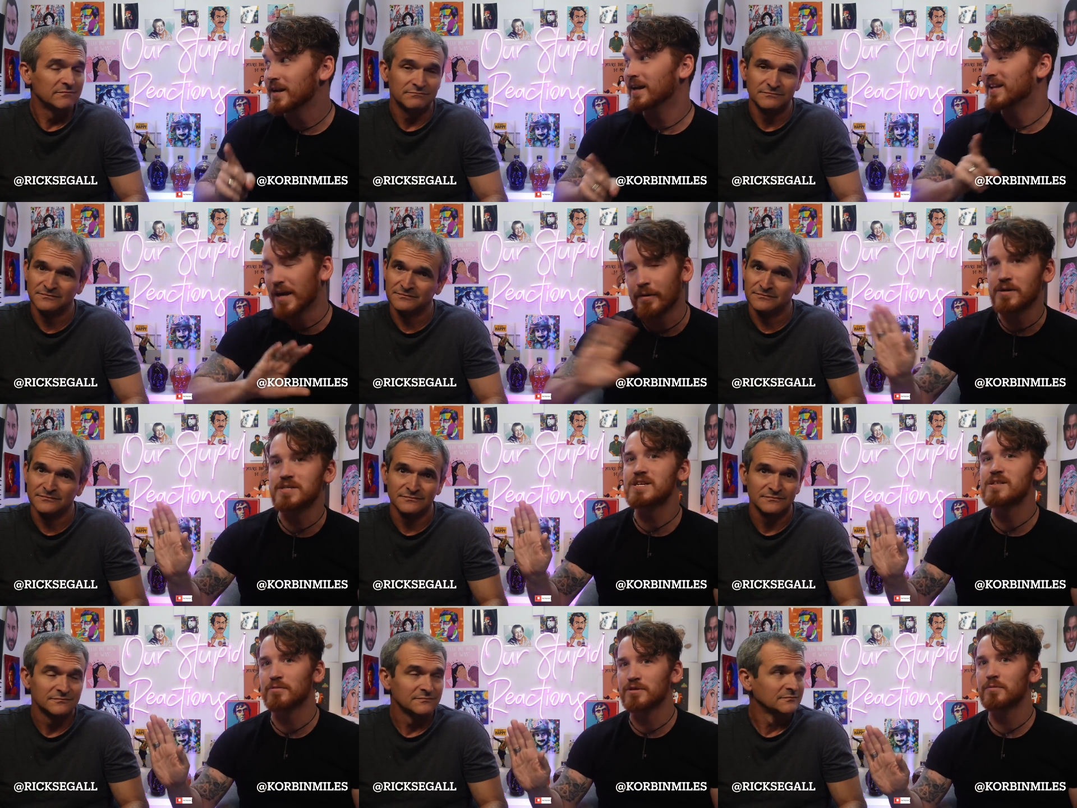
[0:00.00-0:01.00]
Speaker 1: and I guarantee
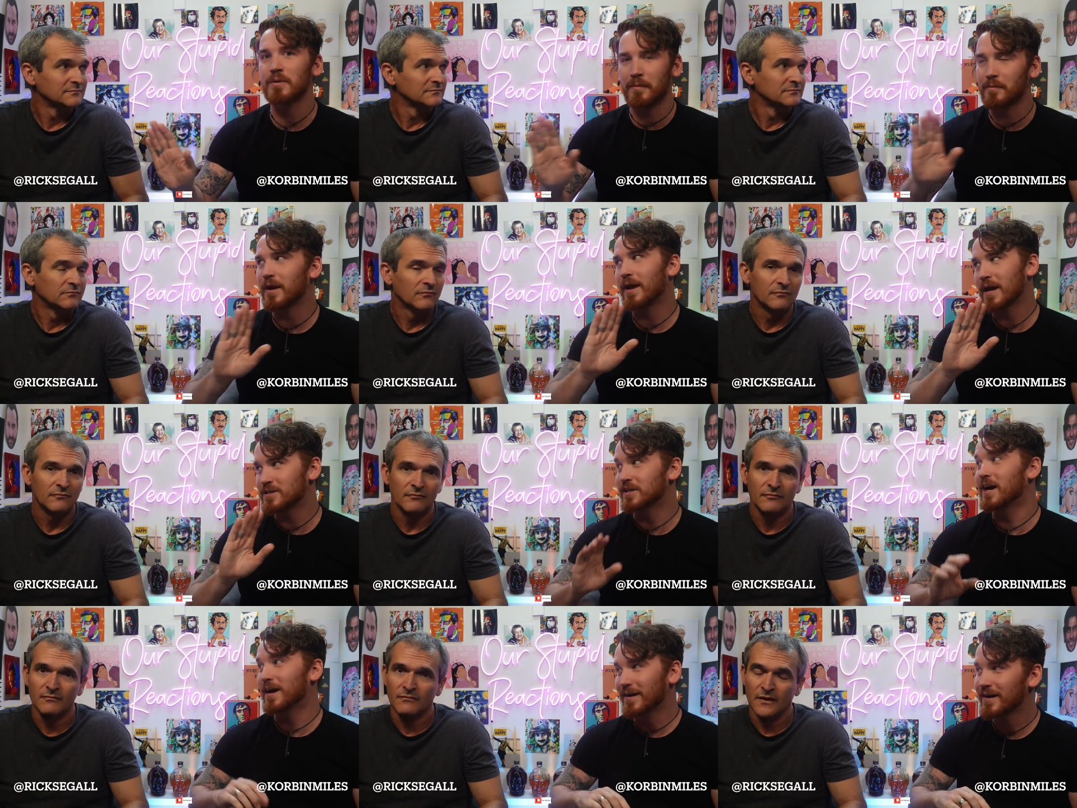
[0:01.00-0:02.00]
there were so many people that actually
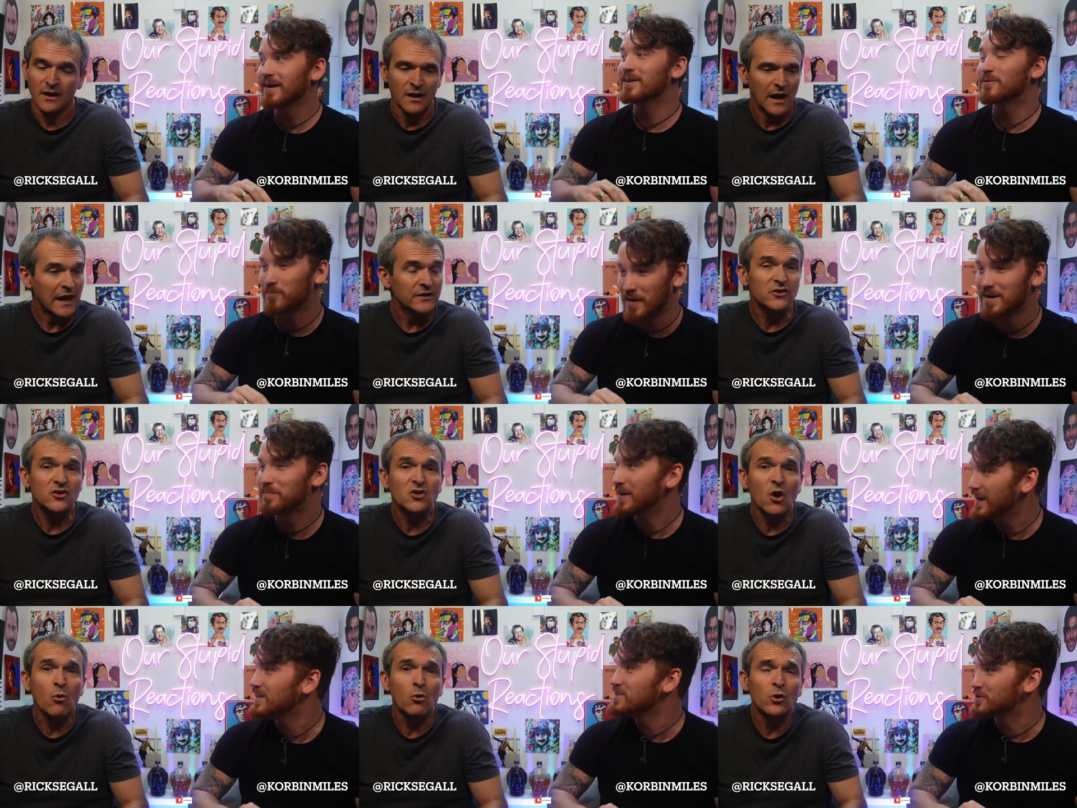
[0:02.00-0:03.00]
got incredibly injured. And
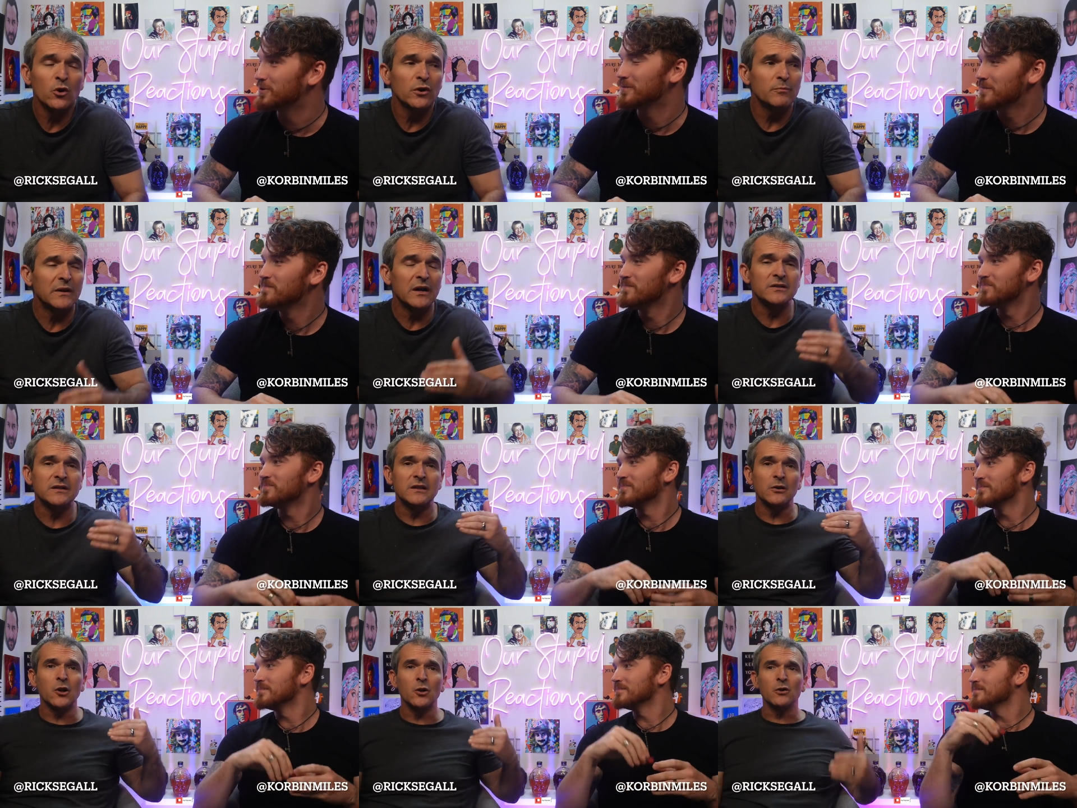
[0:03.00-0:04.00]
so good, because
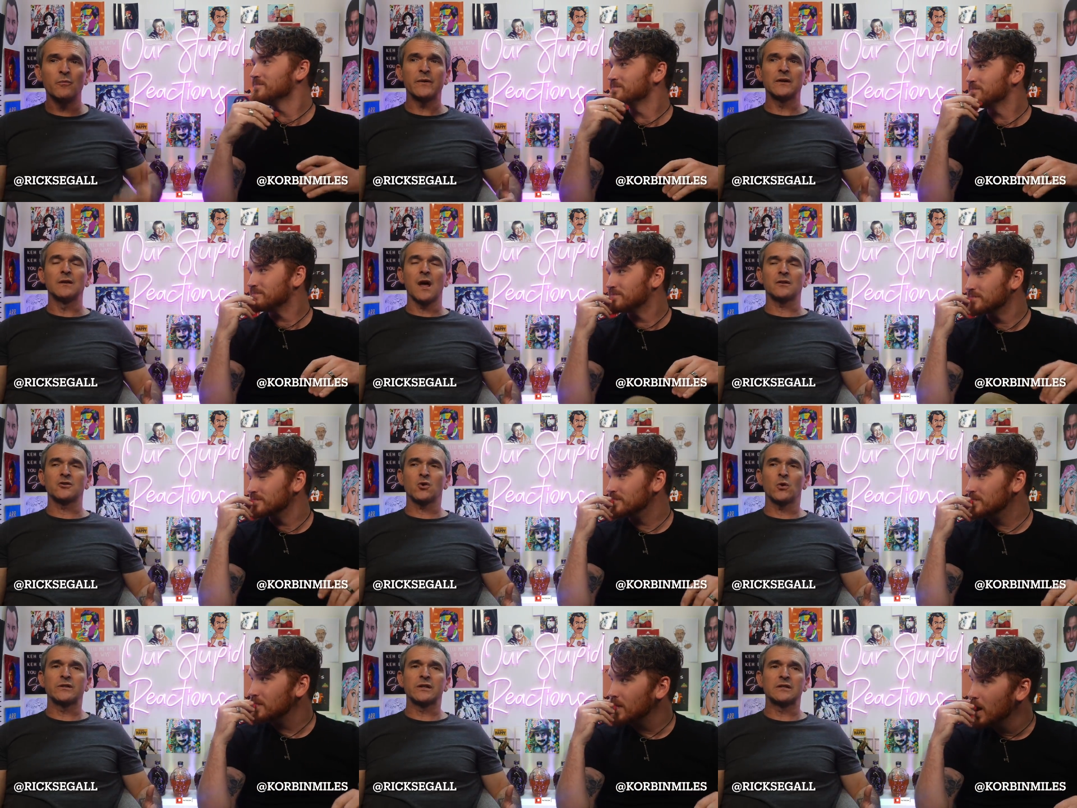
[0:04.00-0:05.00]
there could have been a lot of
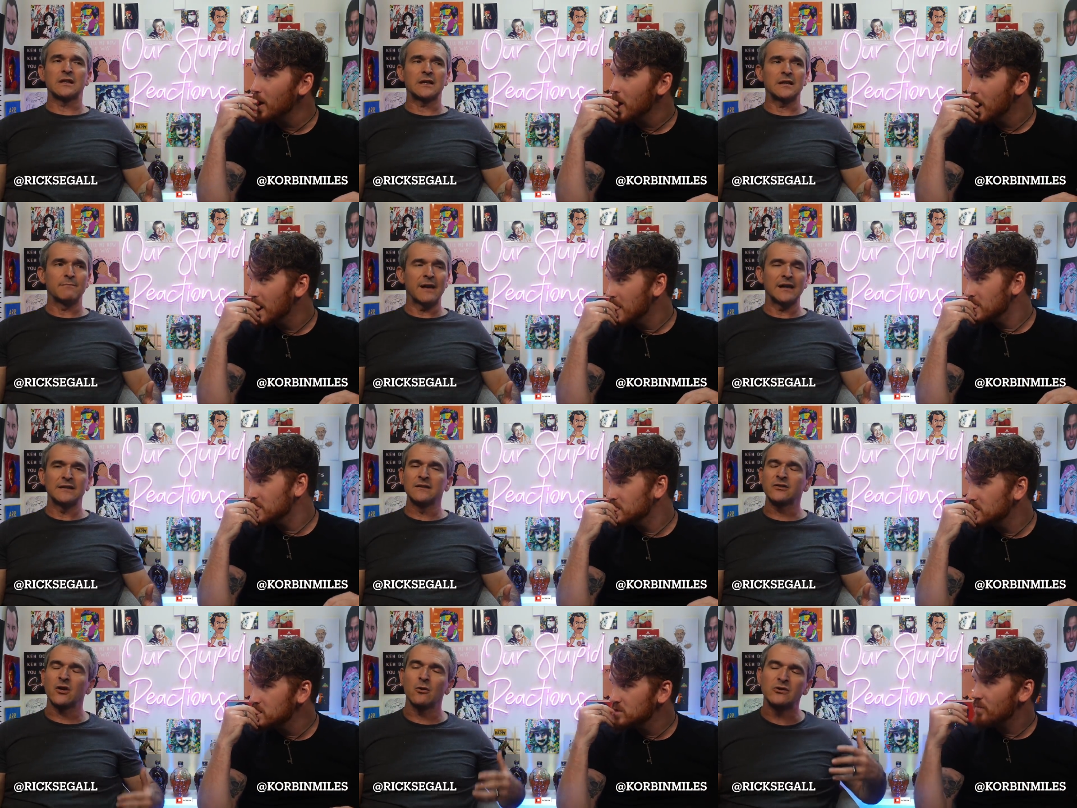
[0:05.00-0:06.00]
choices that he made, and
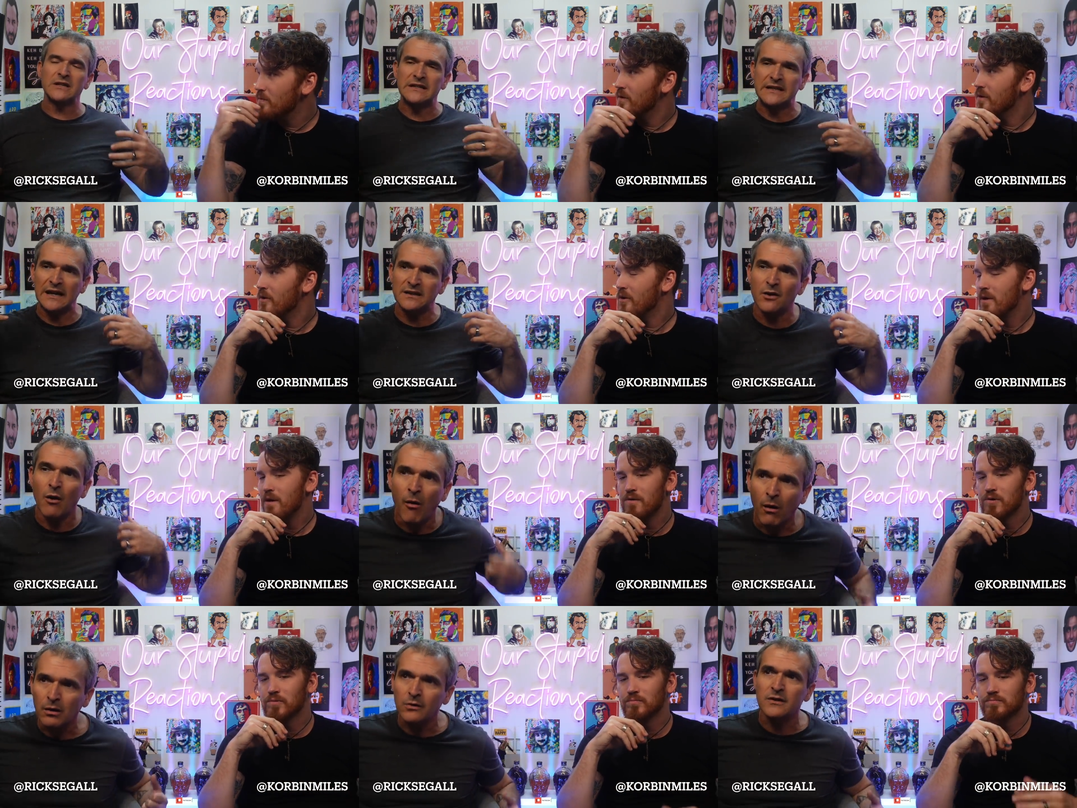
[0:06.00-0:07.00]
this goes again to the
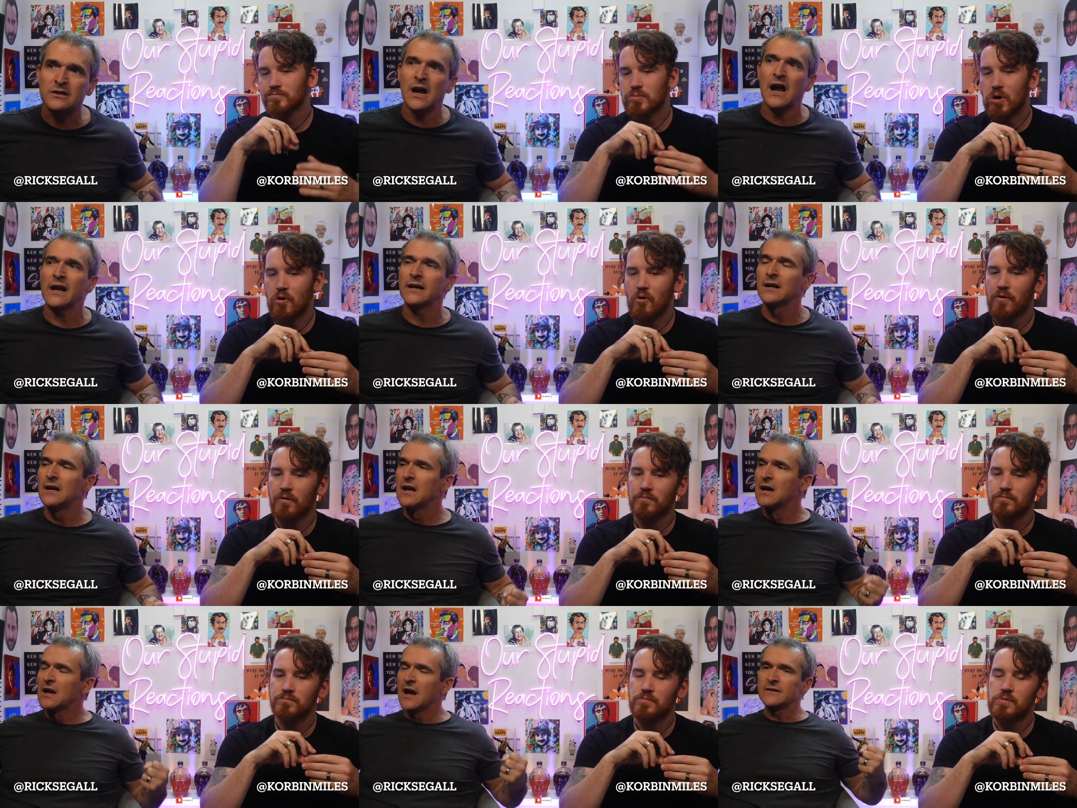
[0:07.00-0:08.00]
heart of this guy
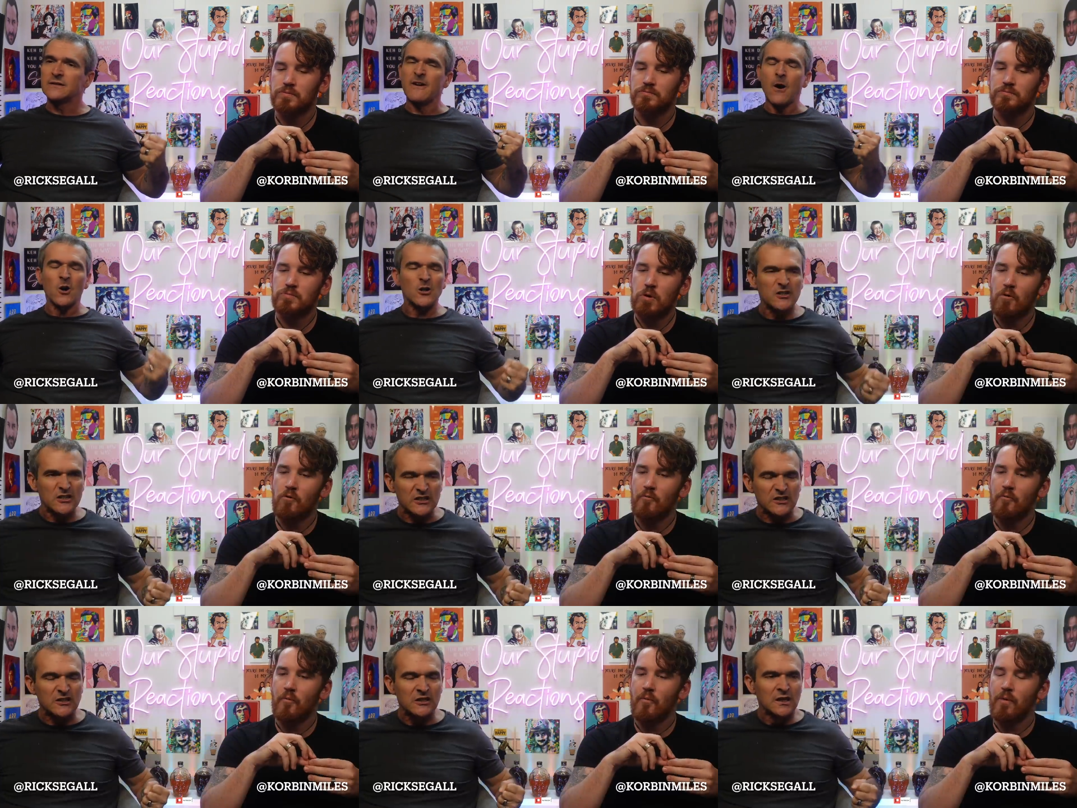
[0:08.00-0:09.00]
as an
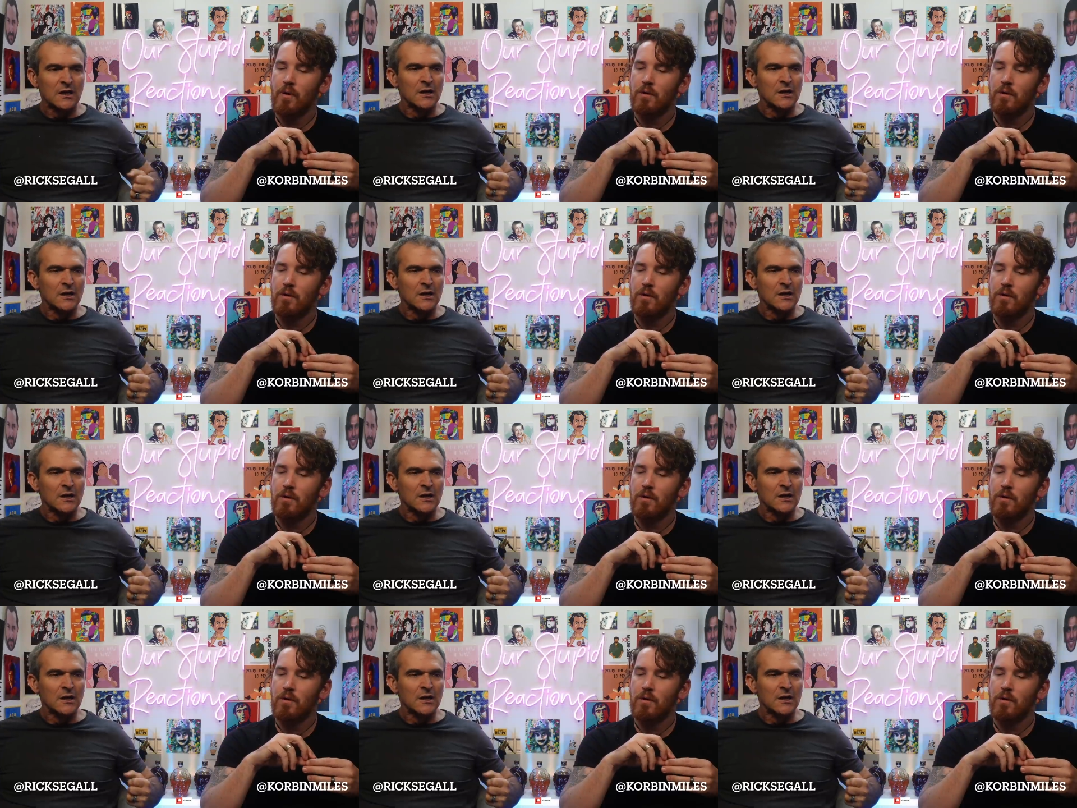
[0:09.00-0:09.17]
artist.